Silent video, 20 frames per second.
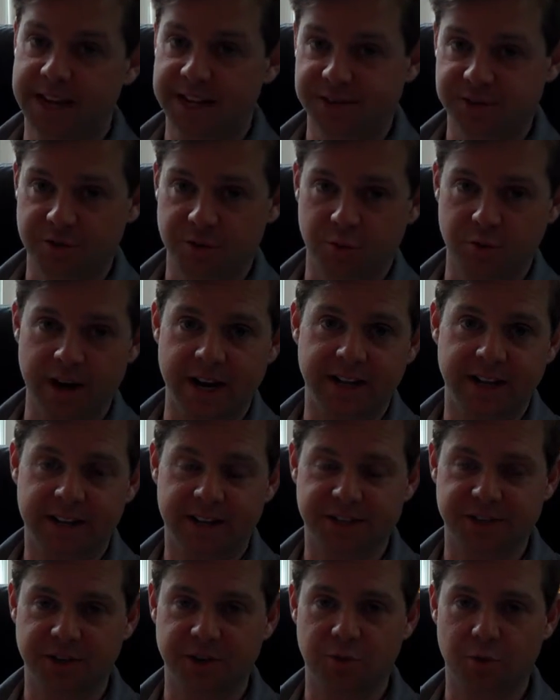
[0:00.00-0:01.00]
That's great.
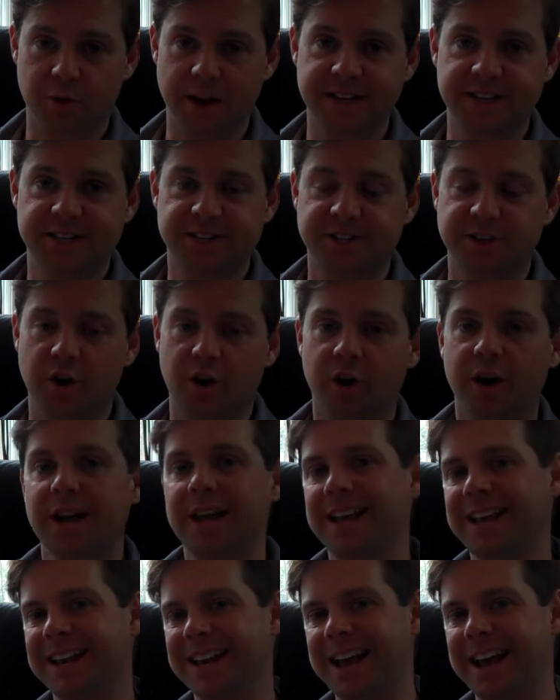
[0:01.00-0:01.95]
That's a great start.